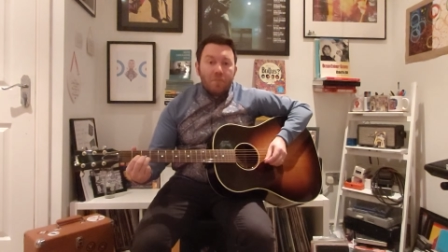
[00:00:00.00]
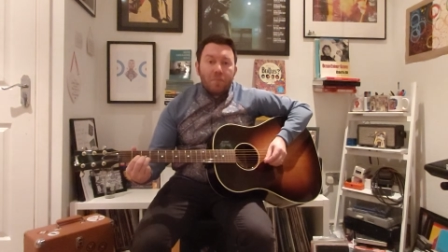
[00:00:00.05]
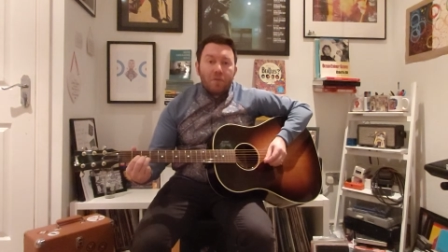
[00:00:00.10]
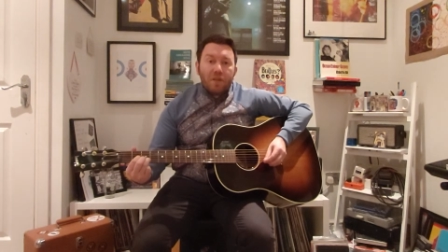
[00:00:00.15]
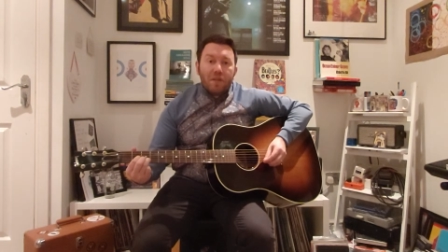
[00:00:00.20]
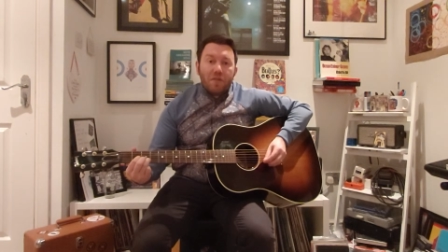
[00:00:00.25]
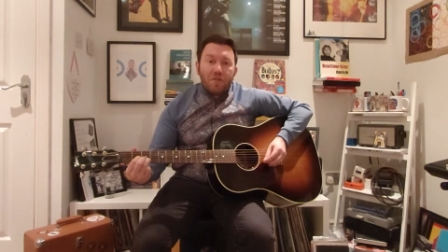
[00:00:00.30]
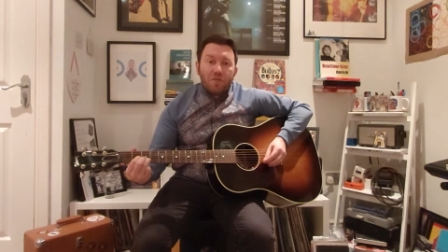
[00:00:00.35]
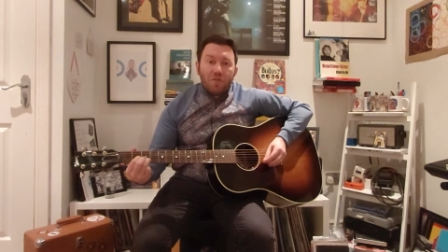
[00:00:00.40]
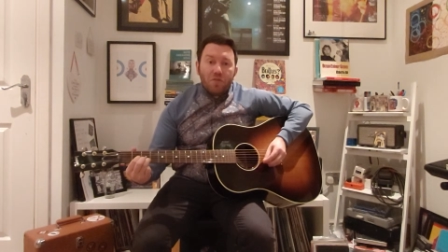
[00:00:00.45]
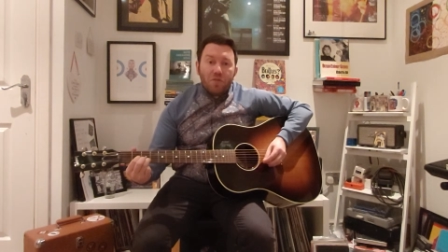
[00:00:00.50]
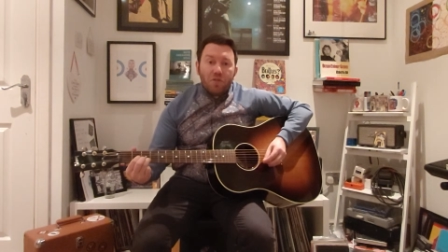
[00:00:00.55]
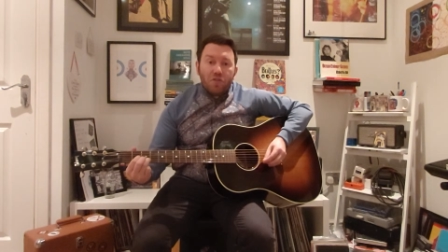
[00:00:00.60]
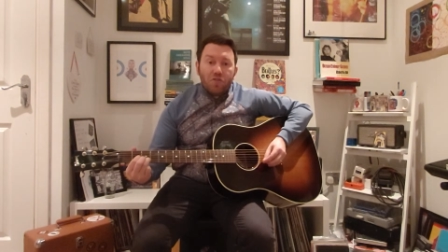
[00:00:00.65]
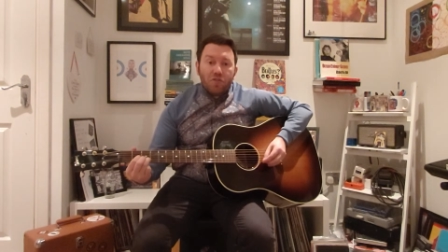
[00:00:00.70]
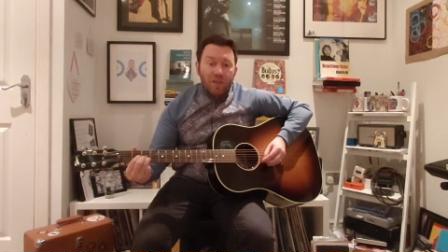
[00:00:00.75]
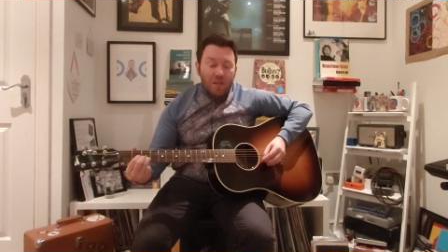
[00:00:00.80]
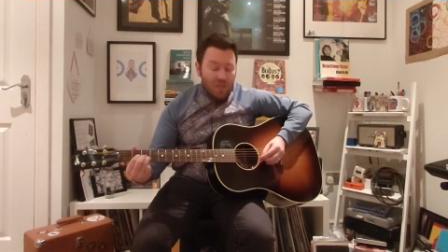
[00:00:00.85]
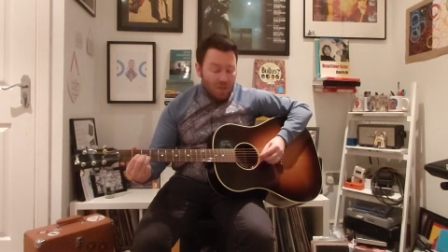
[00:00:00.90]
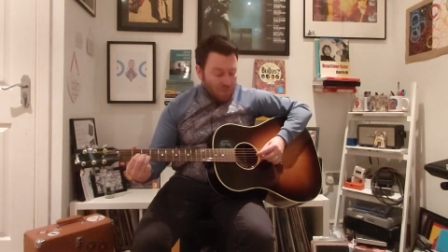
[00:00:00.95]
play through the
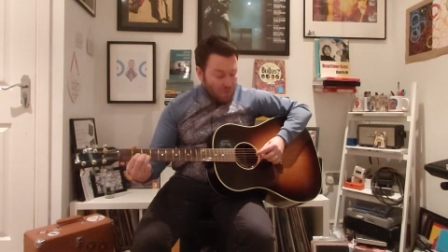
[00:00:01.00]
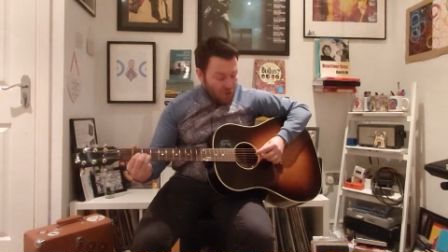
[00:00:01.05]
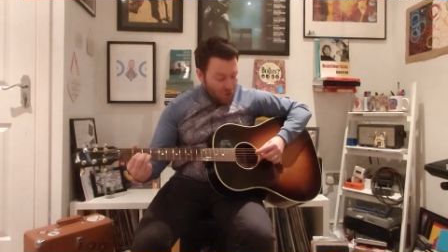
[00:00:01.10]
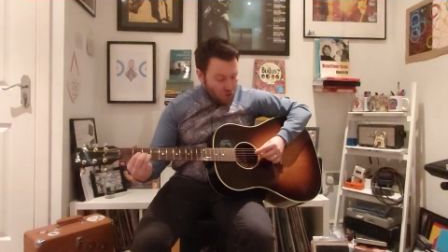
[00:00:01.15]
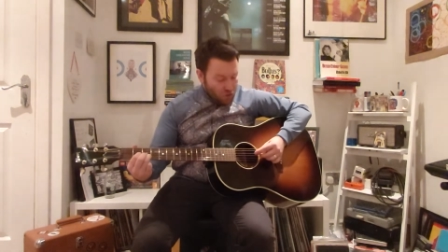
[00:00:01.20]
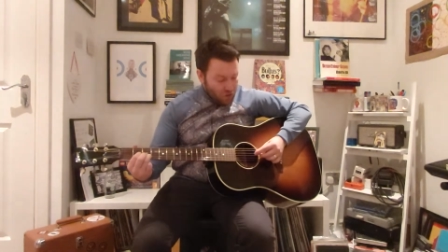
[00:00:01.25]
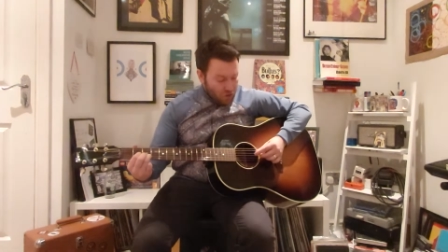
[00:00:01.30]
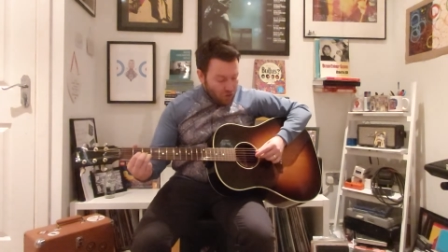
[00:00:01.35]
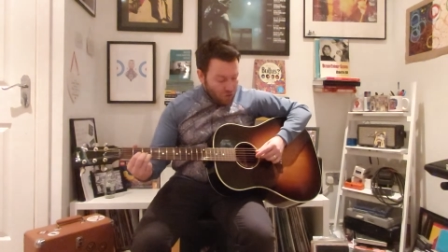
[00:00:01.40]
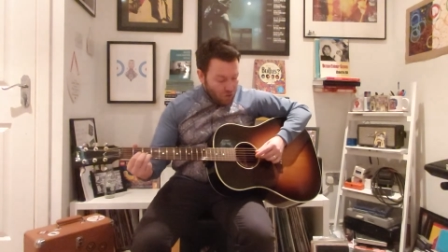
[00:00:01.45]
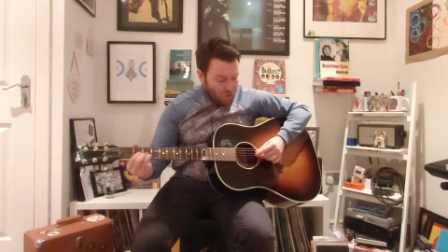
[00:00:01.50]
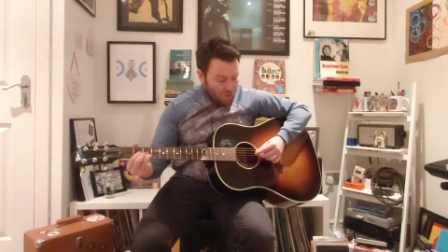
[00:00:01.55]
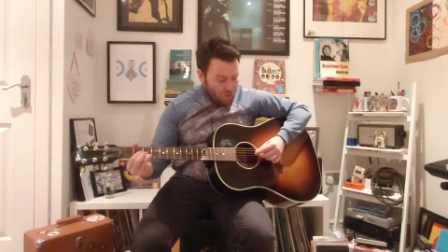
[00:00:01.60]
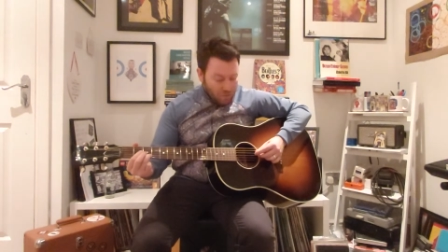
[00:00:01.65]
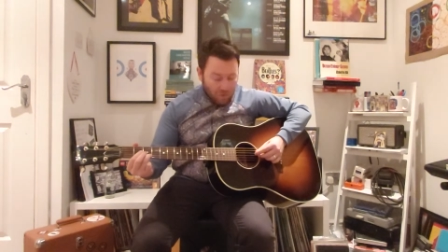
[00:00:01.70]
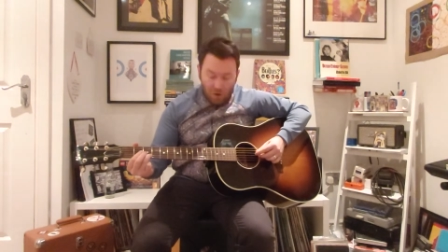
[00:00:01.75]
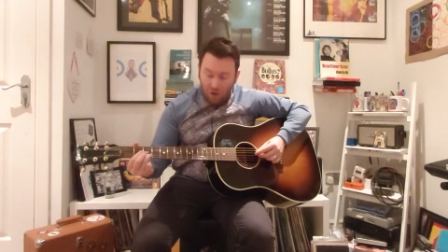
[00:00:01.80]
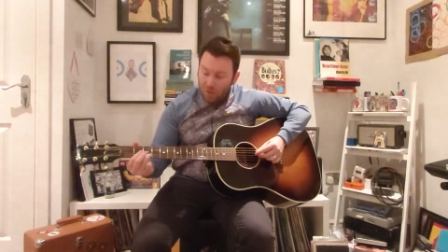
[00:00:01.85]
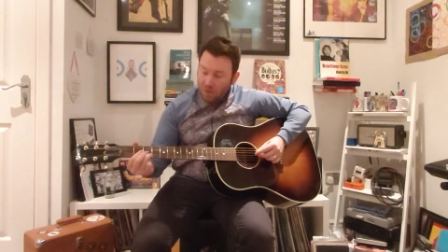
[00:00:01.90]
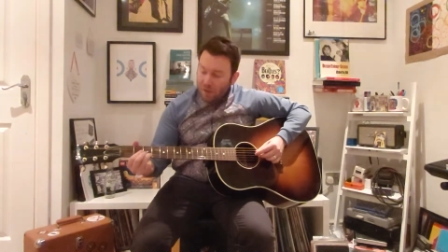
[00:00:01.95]
strings, make sure you're not
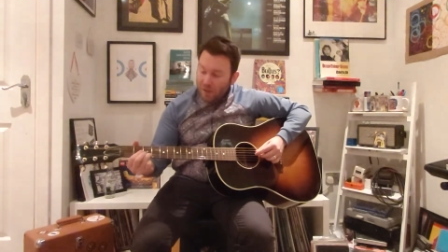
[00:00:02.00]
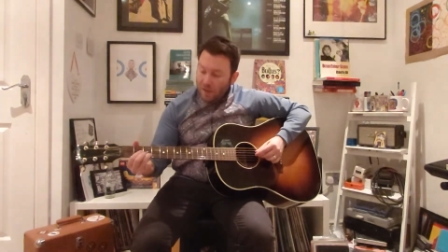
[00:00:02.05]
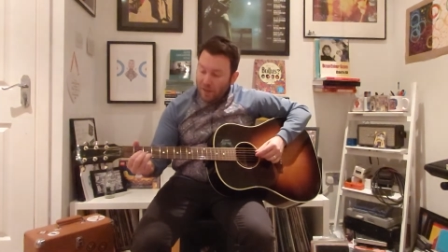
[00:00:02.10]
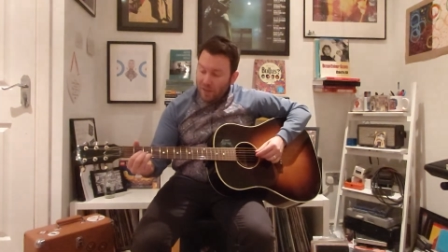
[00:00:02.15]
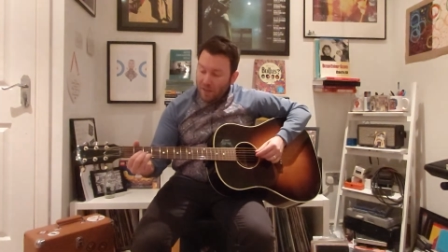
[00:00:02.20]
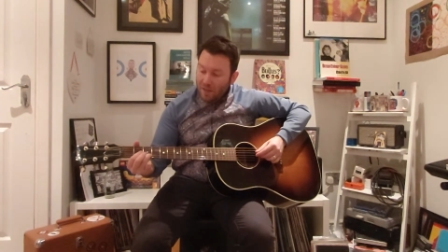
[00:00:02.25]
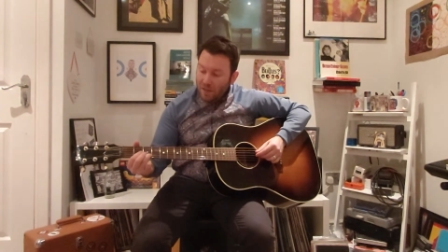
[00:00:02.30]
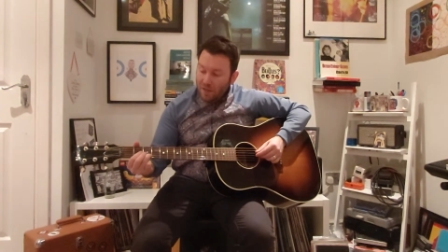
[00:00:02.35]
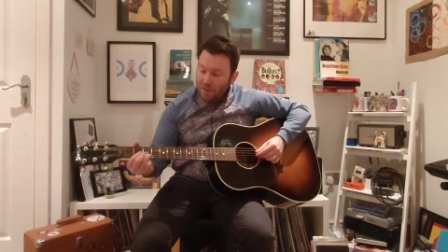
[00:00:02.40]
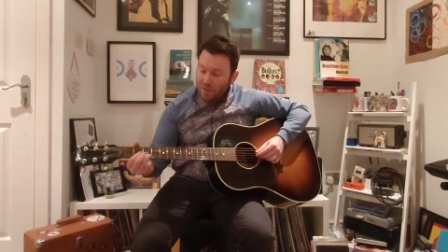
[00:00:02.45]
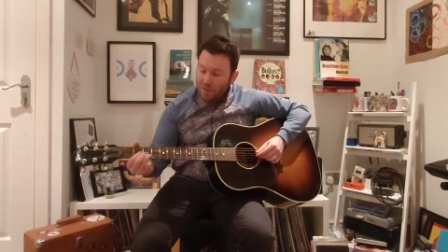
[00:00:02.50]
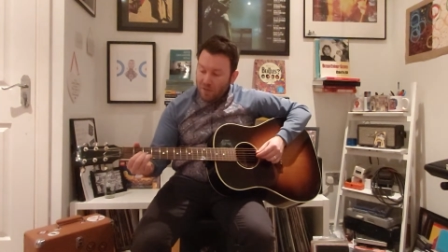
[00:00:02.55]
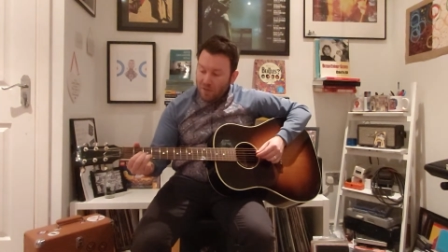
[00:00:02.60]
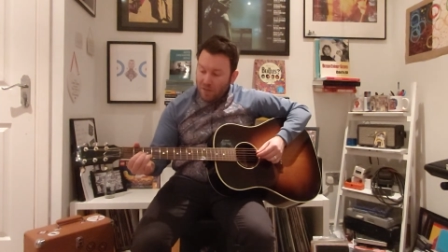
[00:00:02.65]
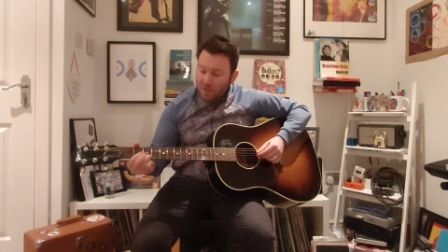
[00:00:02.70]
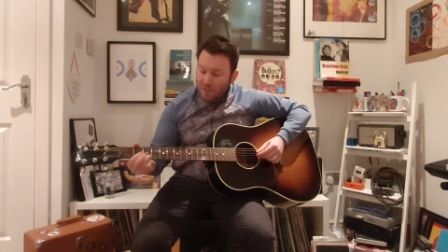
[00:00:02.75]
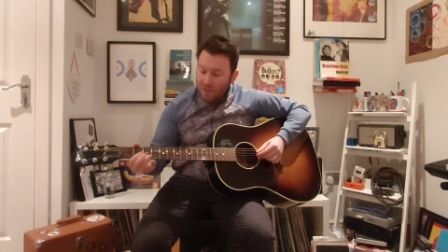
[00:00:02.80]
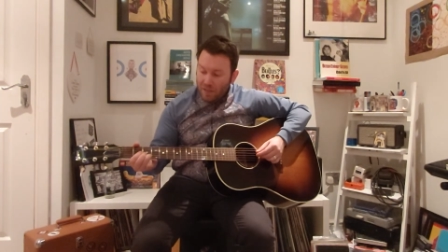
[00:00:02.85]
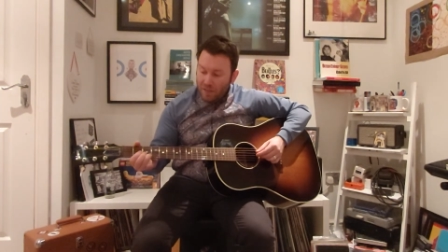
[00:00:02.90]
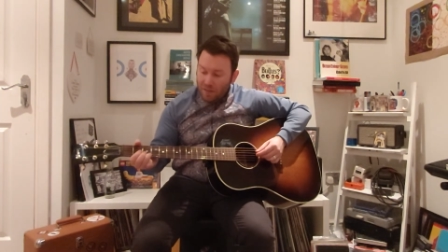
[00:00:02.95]
fouling any. If you
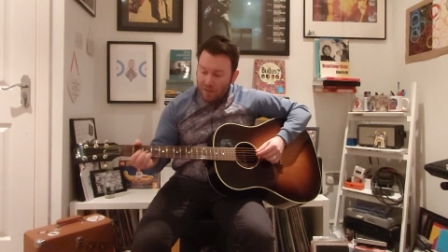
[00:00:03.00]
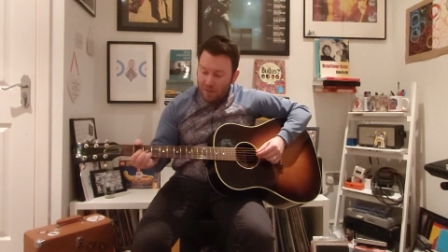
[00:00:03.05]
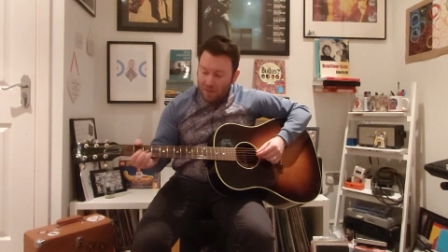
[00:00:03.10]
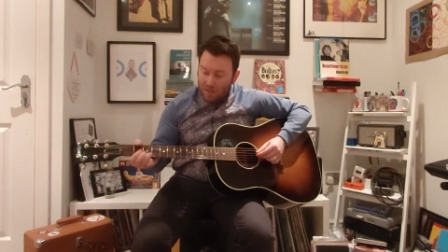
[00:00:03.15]
hear